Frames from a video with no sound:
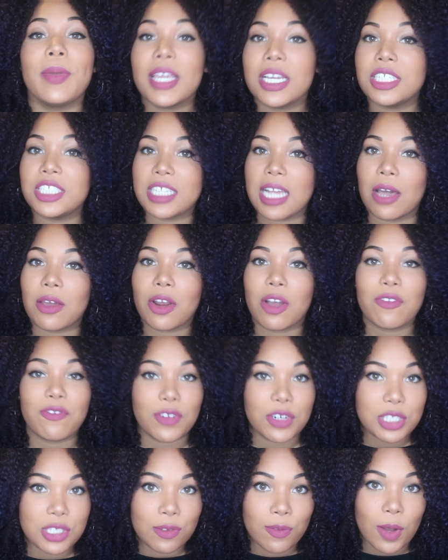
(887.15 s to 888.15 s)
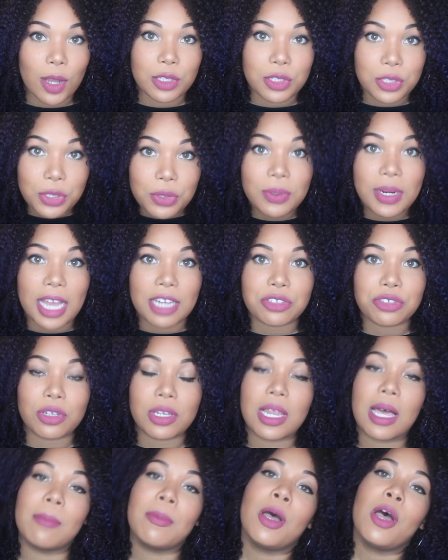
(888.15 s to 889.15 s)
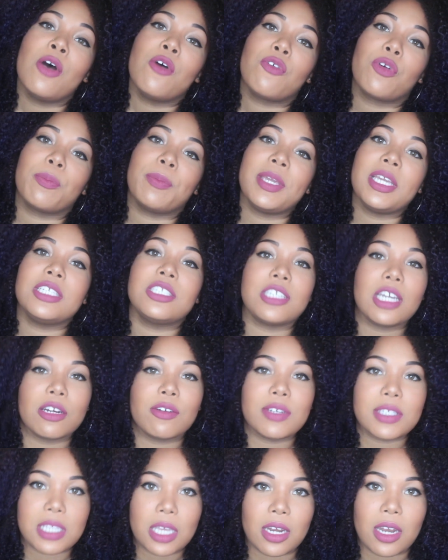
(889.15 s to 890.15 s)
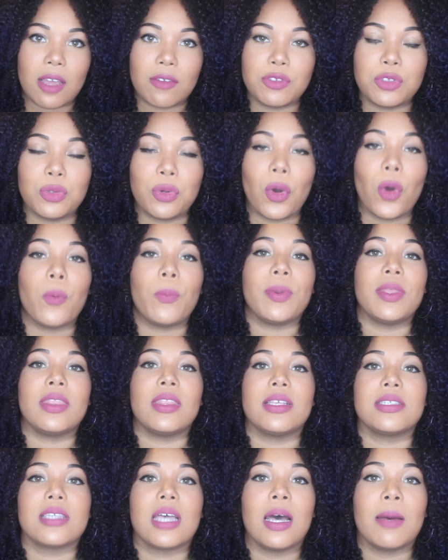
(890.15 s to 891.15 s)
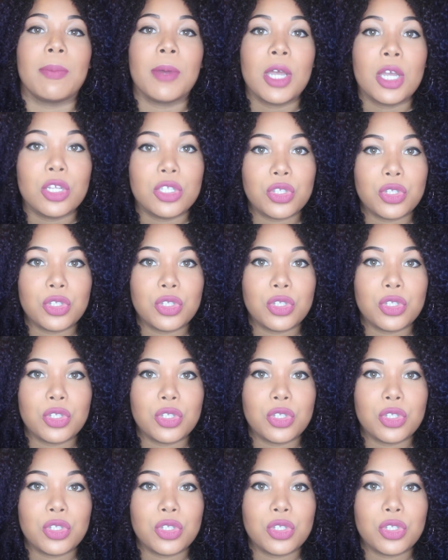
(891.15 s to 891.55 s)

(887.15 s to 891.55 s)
Big shout out, first of all, to NaturAll Club for being generous enough to open this up